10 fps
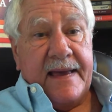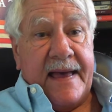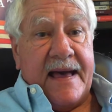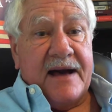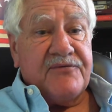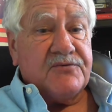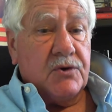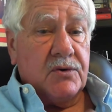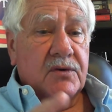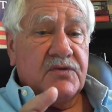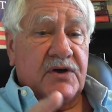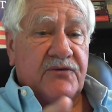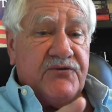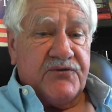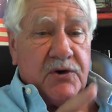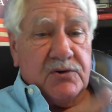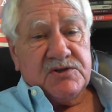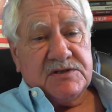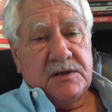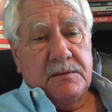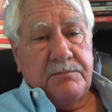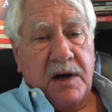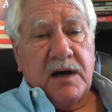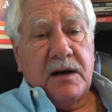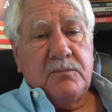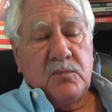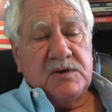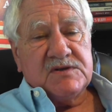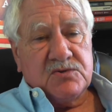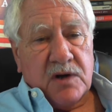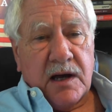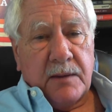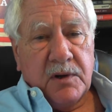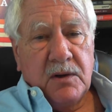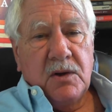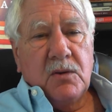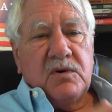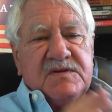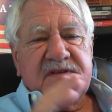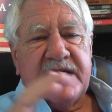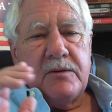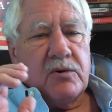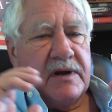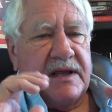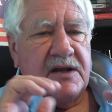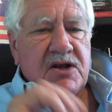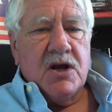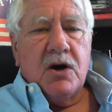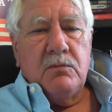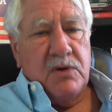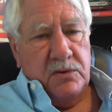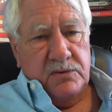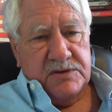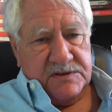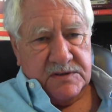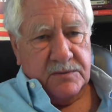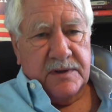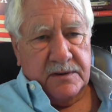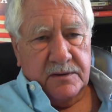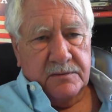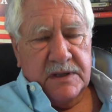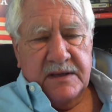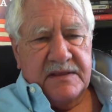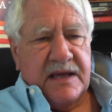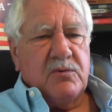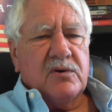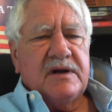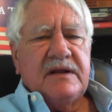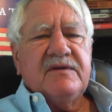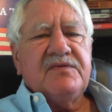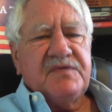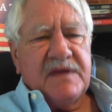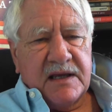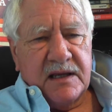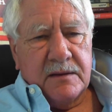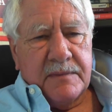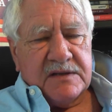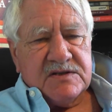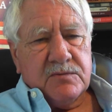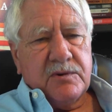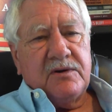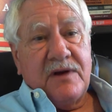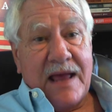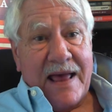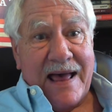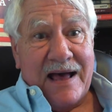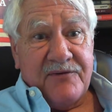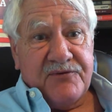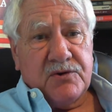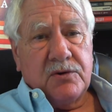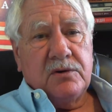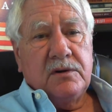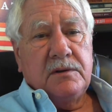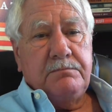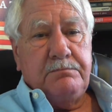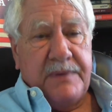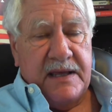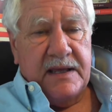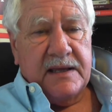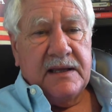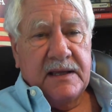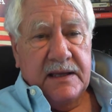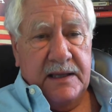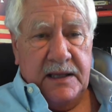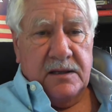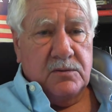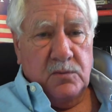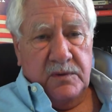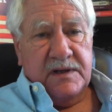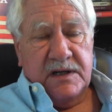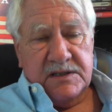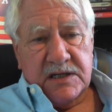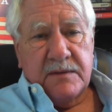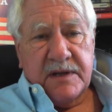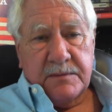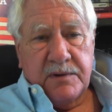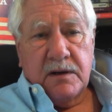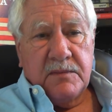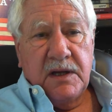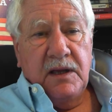after the first bomb was dropped was they were in no mood to surrender. They weren't even thinking about surrender after being hit with an atomic bomb.